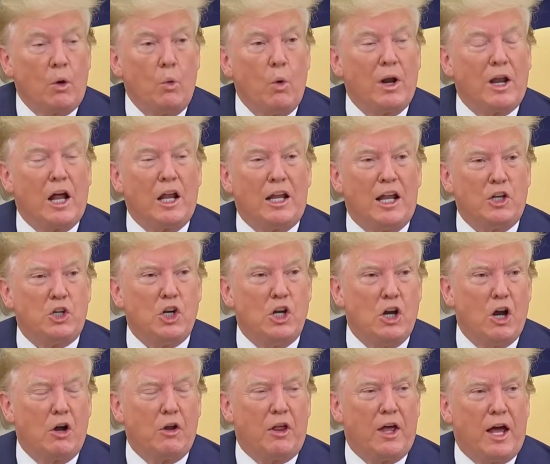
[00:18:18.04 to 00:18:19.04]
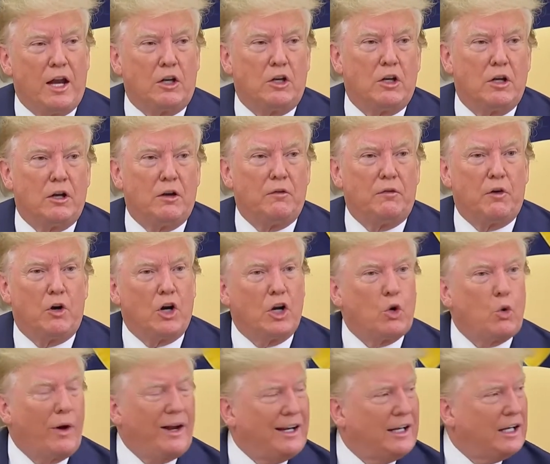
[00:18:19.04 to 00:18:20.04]
Well, I'll let you know that uh, very
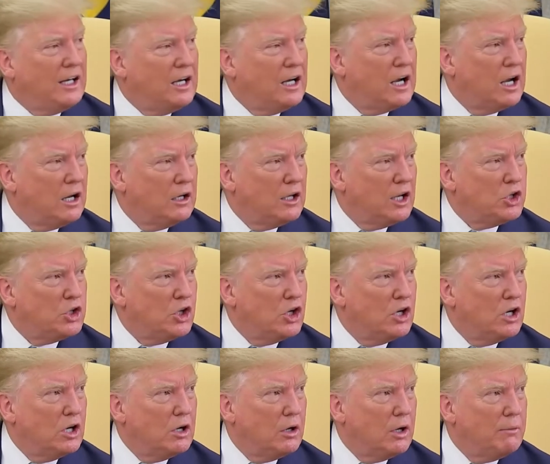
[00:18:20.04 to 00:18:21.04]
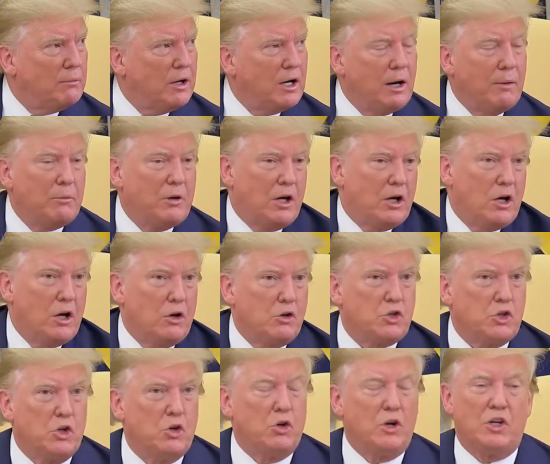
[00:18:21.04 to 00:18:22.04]
quickly. I'll let you know. I mean, I'm going to know
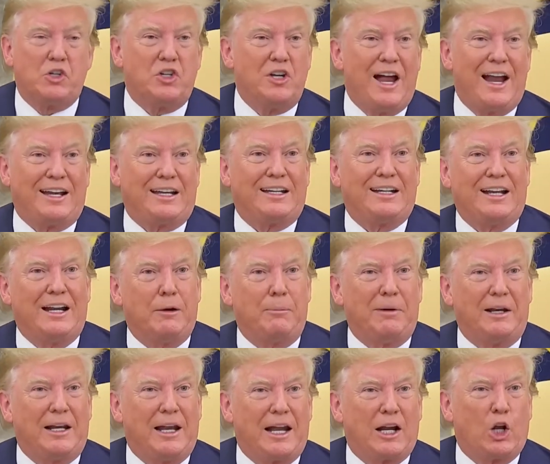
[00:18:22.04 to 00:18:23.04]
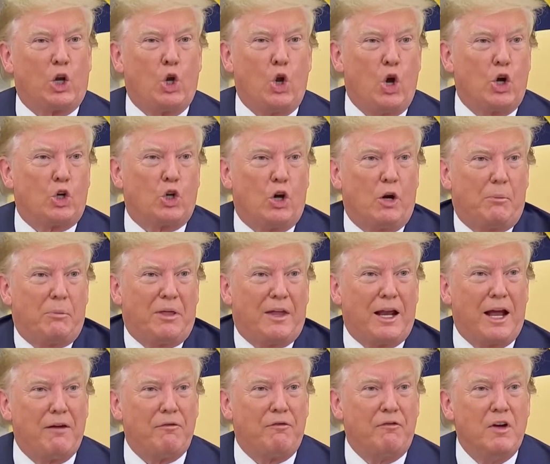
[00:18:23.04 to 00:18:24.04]
soon. It's not going to be like a long-term
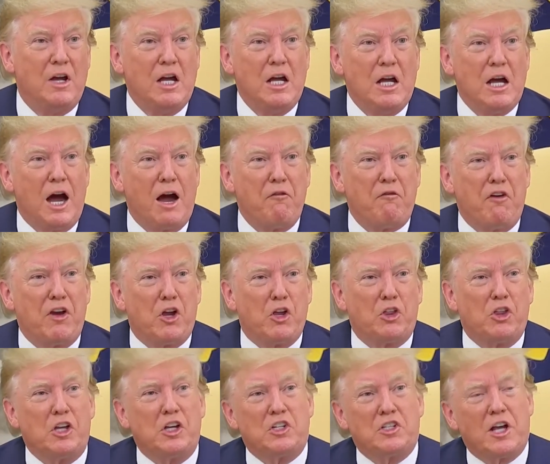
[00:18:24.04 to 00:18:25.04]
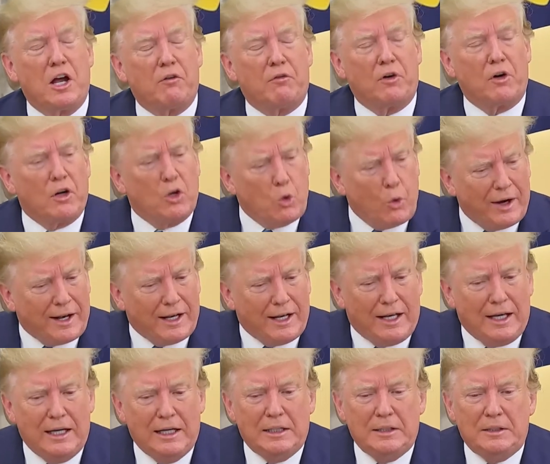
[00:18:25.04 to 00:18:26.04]
thing. I, f I figure things out very
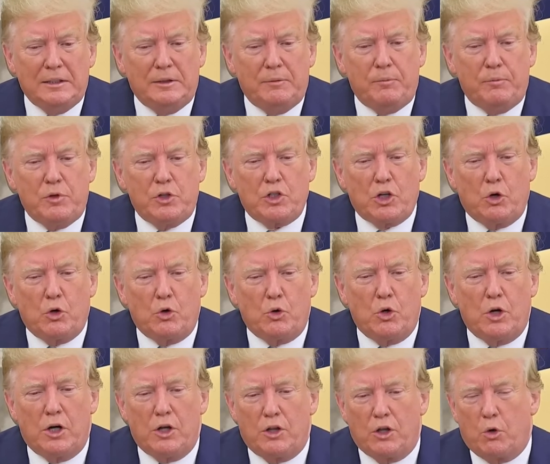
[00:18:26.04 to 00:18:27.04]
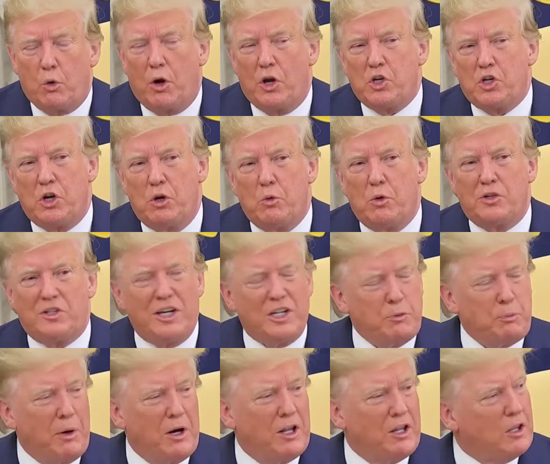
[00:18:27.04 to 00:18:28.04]
quickly. So uh, the question was,
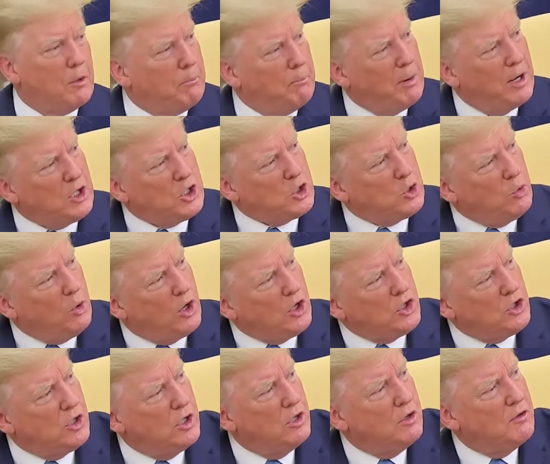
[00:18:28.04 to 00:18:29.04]
that's probably the best question